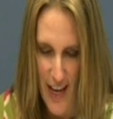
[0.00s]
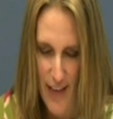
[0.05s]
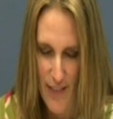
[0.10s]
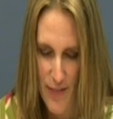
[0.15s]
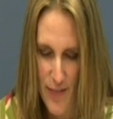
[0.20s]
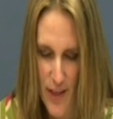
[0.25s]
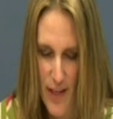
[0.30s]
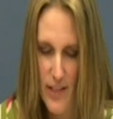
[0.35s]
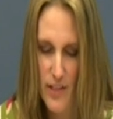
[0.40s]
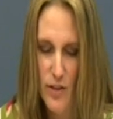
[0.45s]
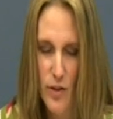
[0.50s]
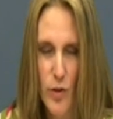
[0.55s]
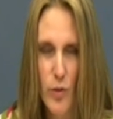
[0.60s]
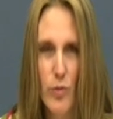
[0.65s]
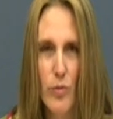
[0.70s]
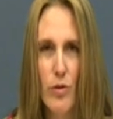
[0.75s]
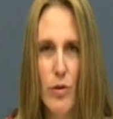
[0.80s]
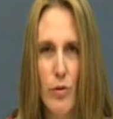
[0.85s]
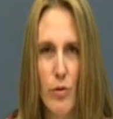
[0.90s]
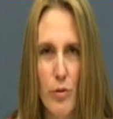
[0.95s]
and then
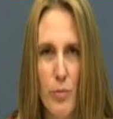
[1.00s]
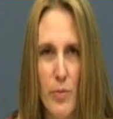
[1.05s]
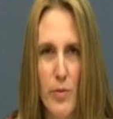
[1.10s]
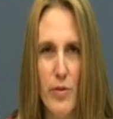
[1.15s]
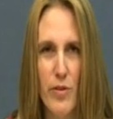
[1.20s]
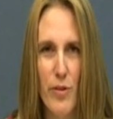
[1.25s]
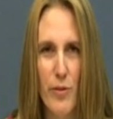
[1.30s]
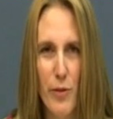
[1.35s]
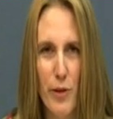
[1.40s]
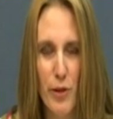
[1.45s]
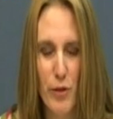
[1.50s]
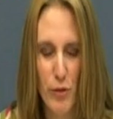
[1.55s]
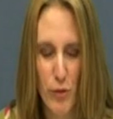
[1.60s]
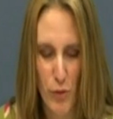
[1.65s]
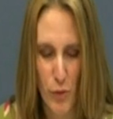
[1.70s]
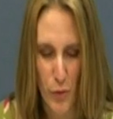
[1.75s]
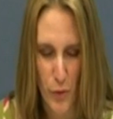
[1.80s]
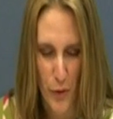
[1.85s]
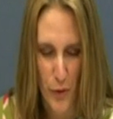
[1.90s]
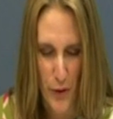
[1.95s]
use those specific
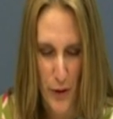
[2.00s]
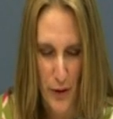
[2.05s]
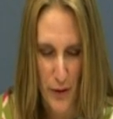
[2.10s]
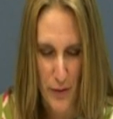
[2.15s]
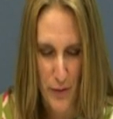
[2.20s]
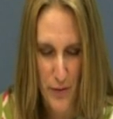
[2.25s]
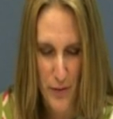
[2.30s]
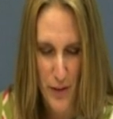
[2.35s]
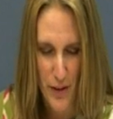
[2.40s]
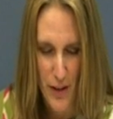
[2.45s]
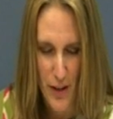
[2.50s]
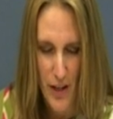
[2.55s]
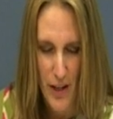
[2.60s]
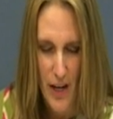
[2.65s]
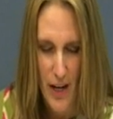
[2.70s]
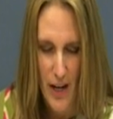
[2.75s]
stories